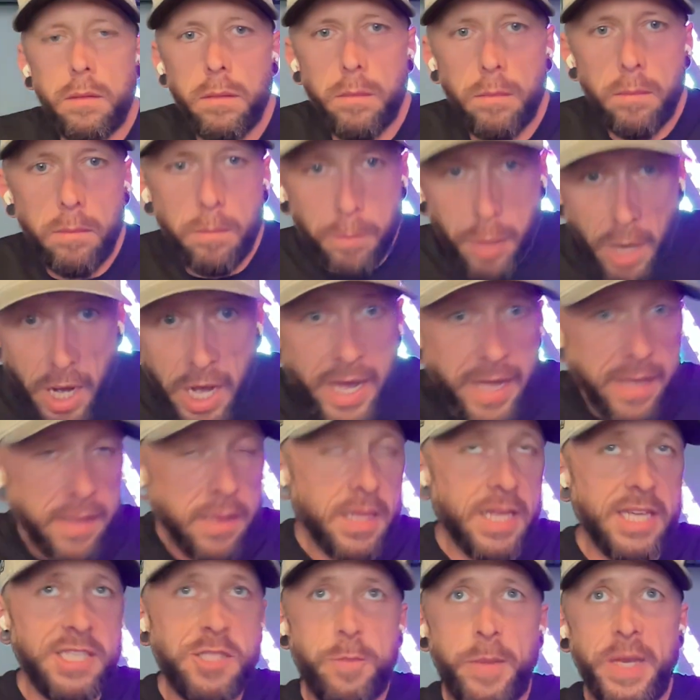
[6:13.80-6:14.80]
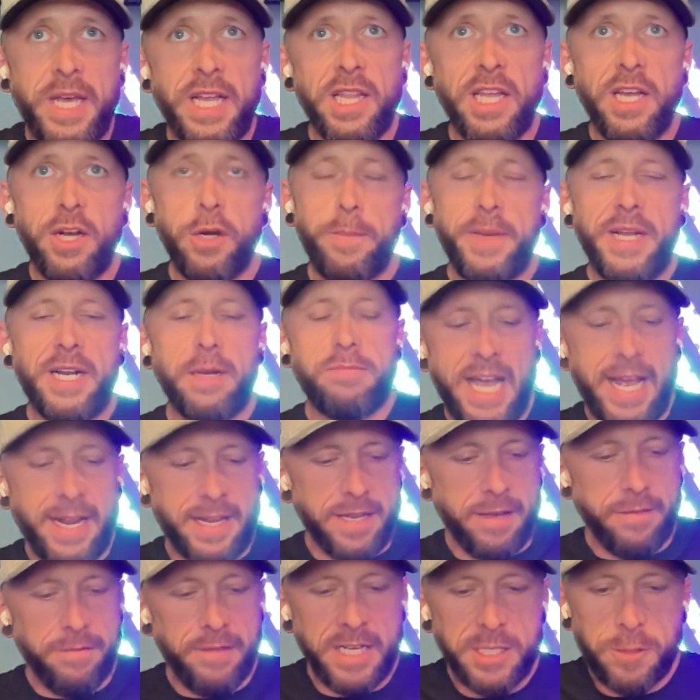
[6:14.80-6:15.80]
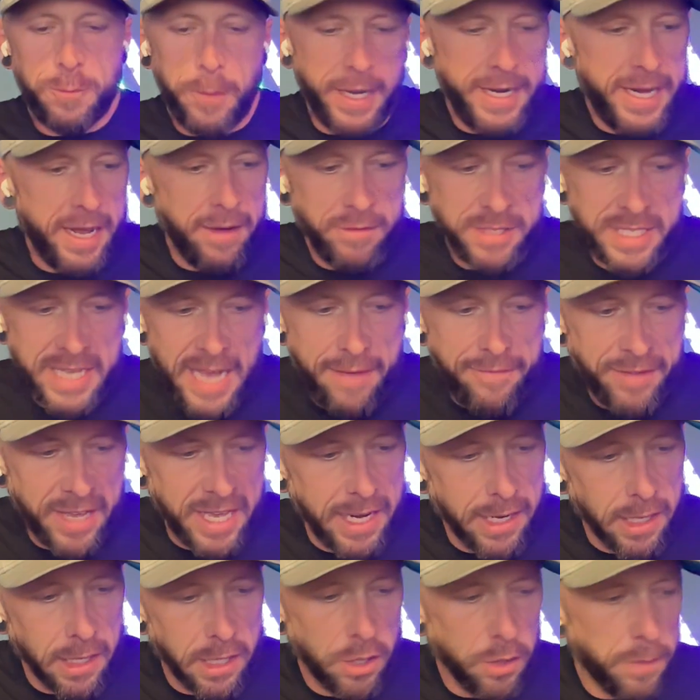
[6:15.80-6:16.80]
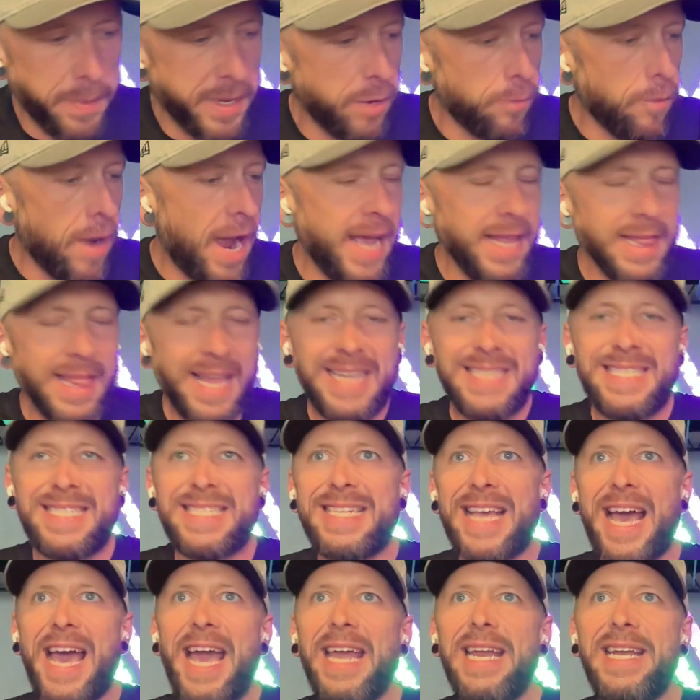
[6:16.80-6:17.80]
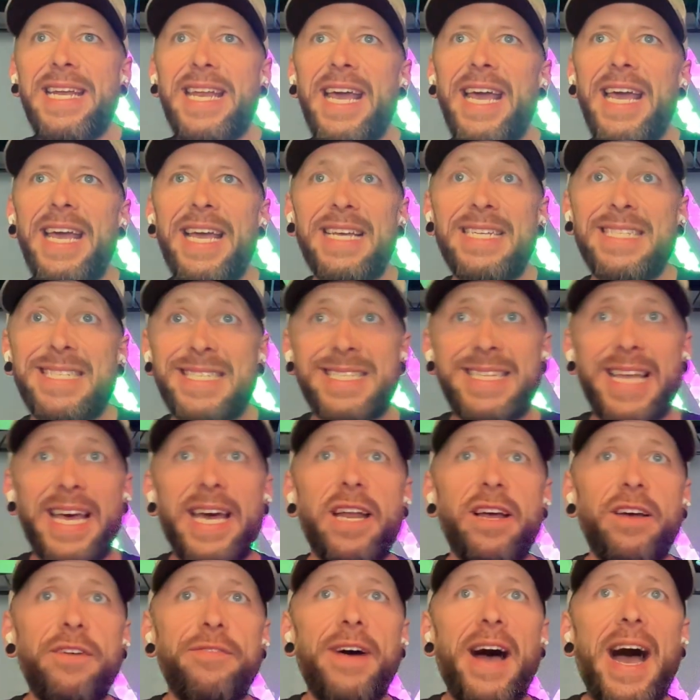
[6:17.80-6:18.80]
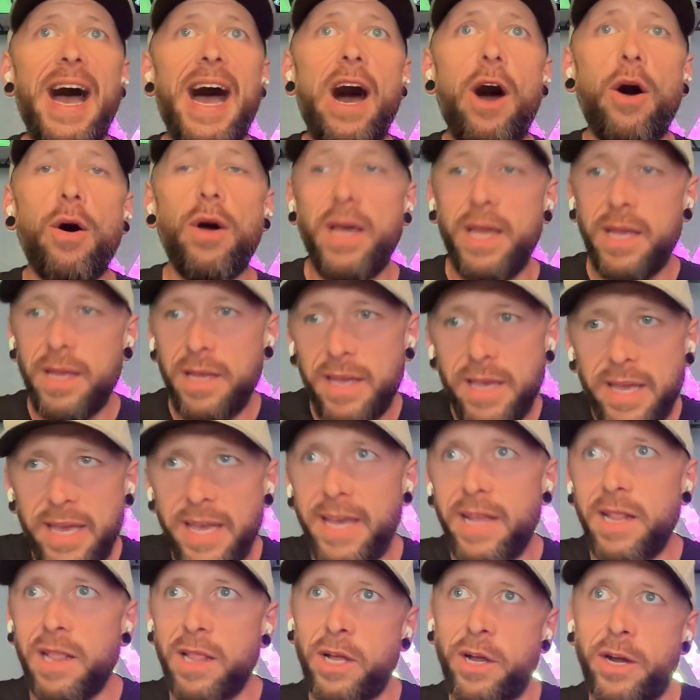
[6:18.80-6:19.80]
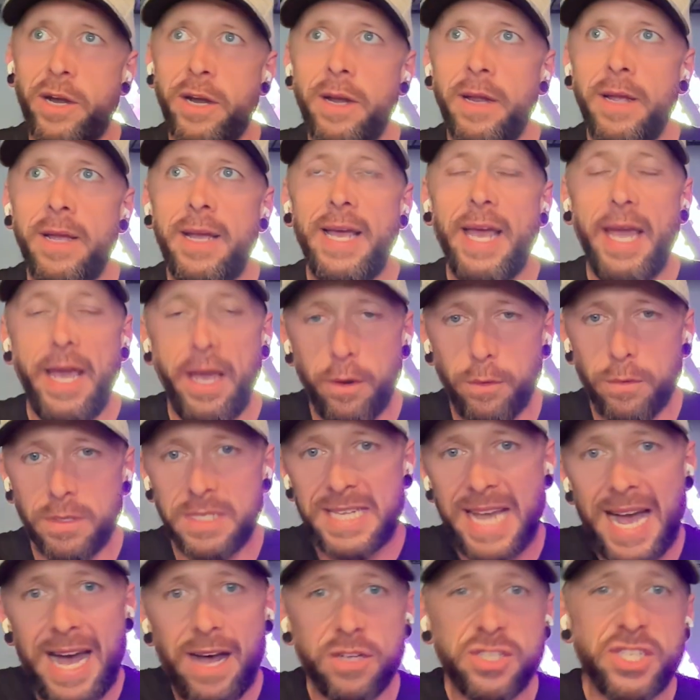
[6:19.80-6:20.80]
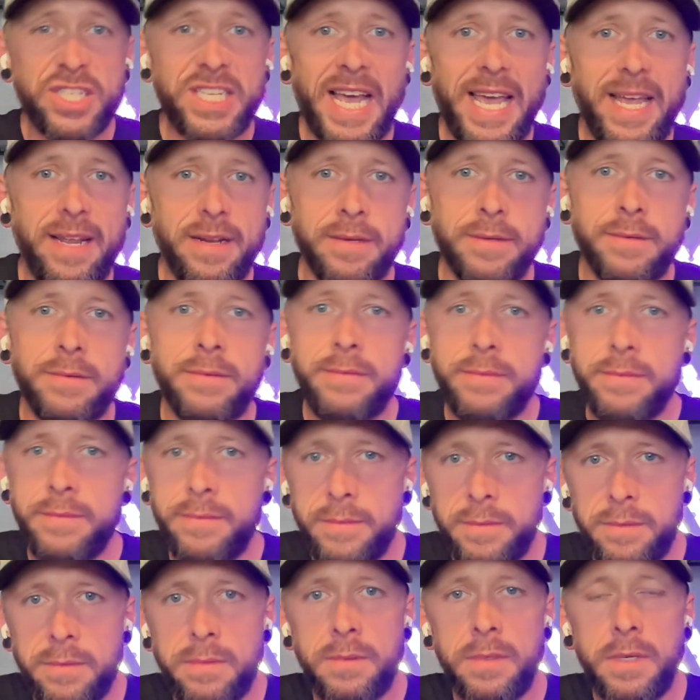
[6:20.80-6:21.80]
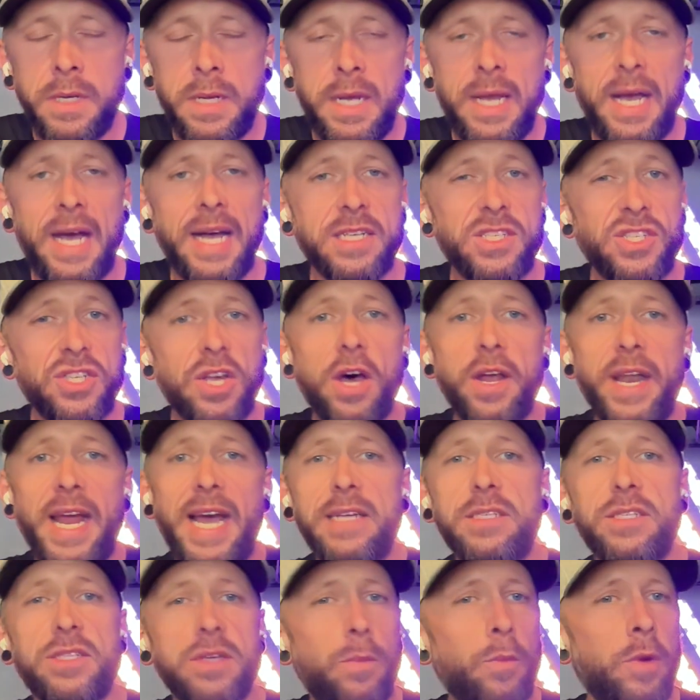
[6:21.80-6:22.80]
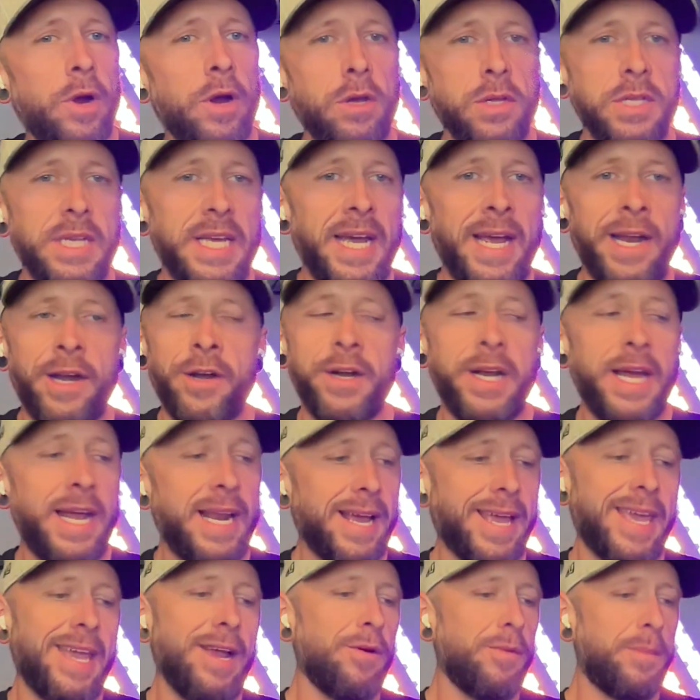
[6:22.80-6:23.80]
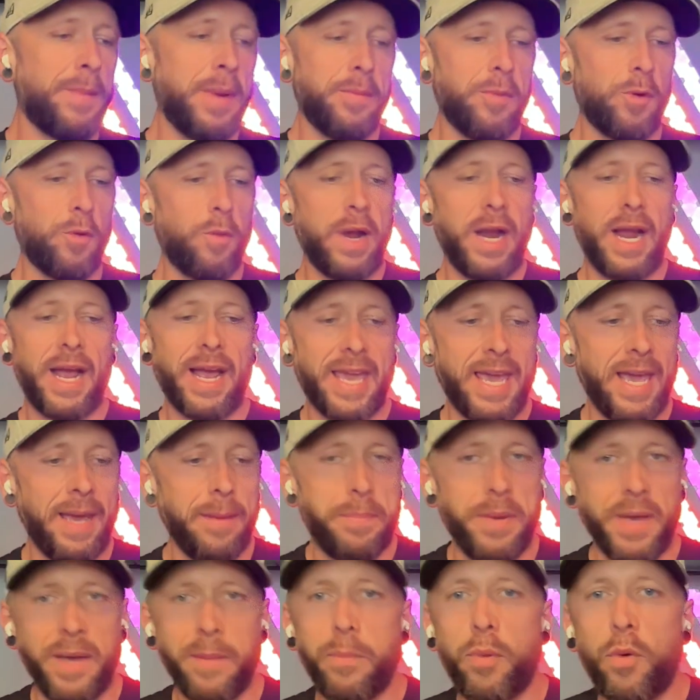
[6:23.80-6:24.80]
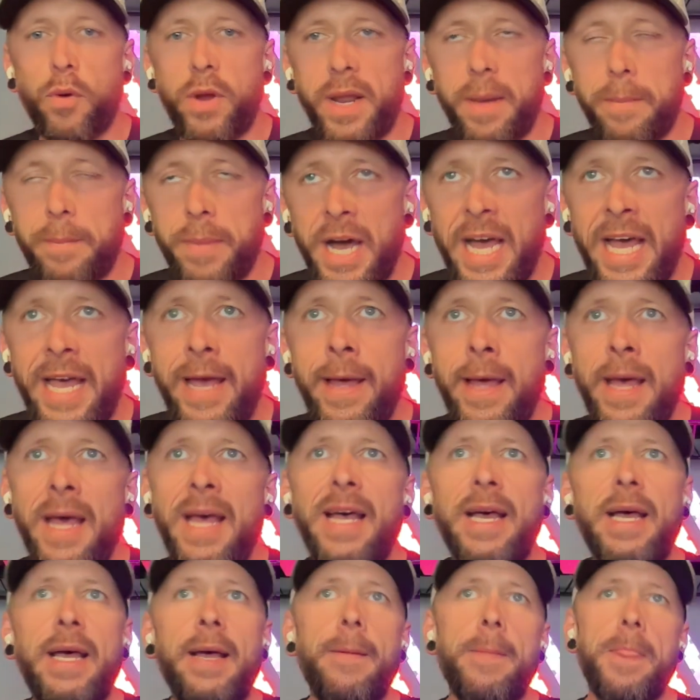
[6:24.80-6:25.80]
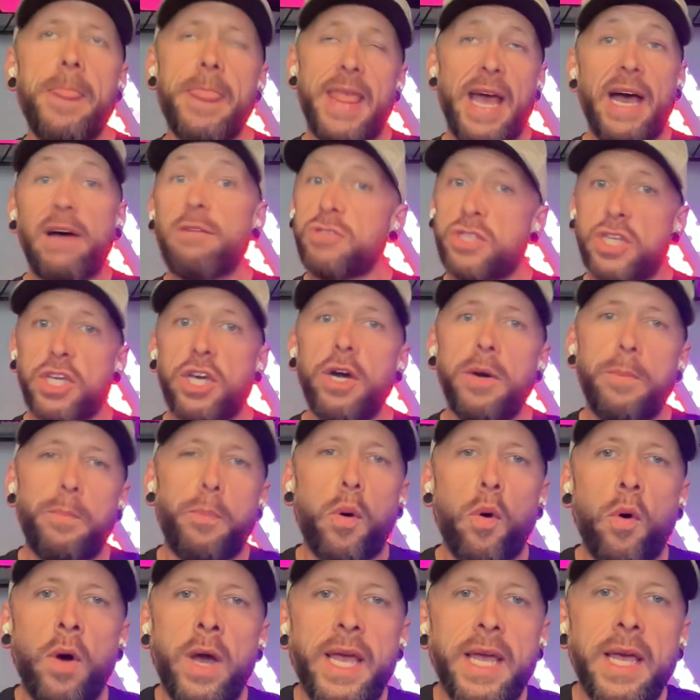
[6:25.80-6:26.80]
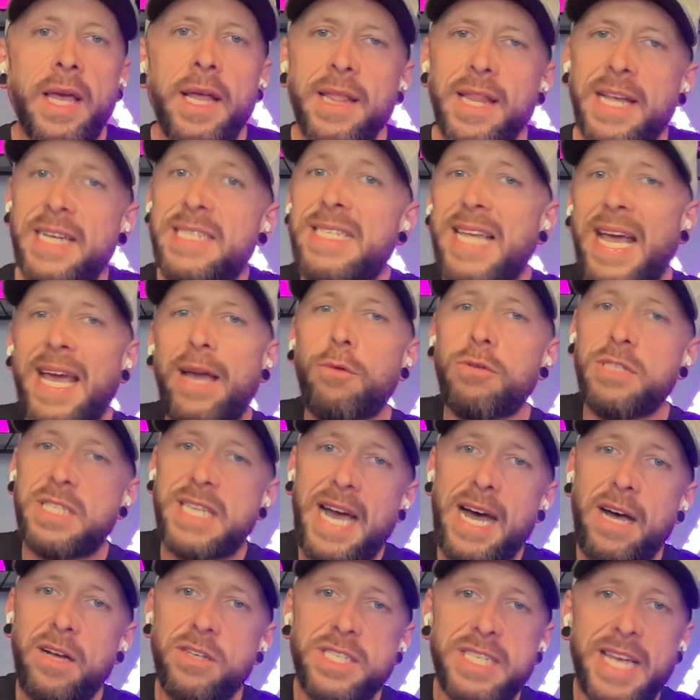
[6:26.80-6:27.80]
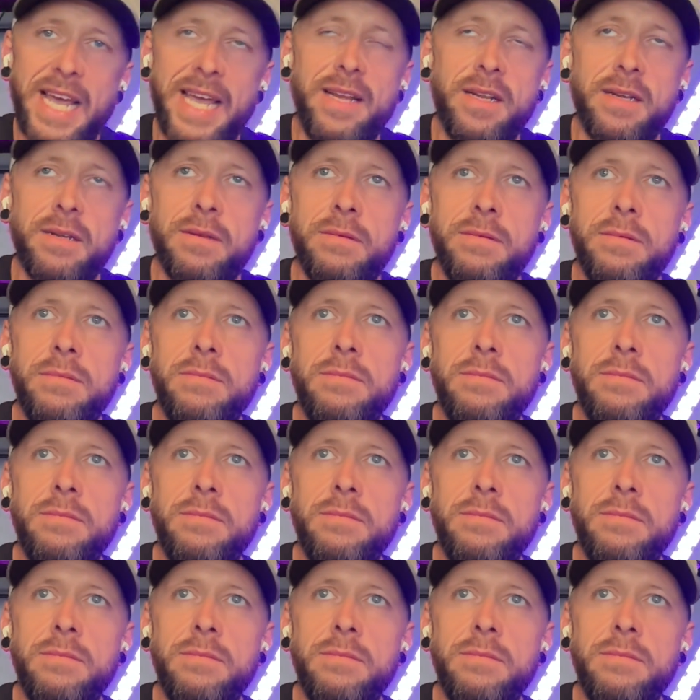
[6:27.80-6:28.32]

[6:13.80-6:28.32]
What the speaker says: But let's be a little bit objective. Let's play devil's advocate a little bit, right? Let's say that instead of Heil Itler, it was Heil Satan. I saw that somewhere on the internet. I can't remember where. I can't pinpoint it, but that was a good point. Let's say it was Heil Satan.